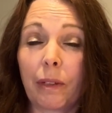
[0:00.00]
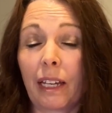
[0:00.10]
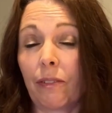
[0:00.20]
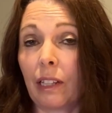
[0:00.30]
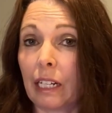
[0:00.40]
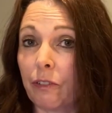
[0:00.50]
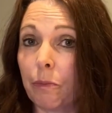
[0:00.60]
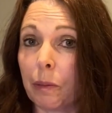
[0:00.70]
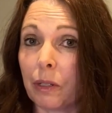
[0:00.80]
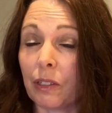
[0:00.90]
They have a lot of
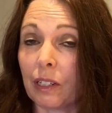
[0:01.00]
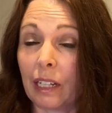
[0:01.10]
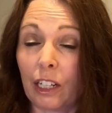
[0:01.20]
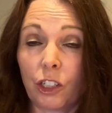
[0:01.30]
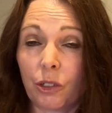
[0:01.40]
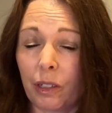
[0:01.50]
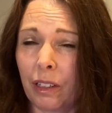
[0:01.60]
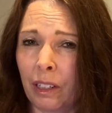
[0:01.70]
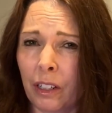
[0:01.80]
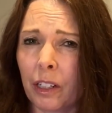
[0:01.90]
memories attached to it,
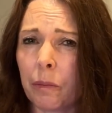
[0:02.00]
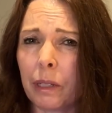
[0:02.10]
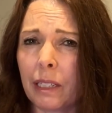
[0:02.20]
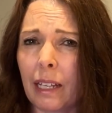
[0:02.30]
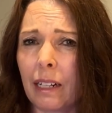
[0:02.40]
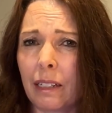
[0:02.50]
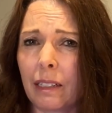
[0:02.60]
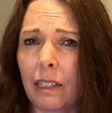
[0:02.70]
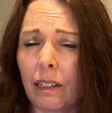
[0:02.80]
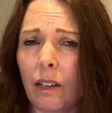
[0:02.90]
and they're going to be sad to
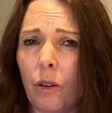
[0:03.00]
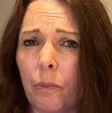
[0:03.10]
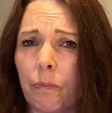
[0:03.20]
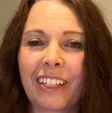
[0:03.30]
see it go.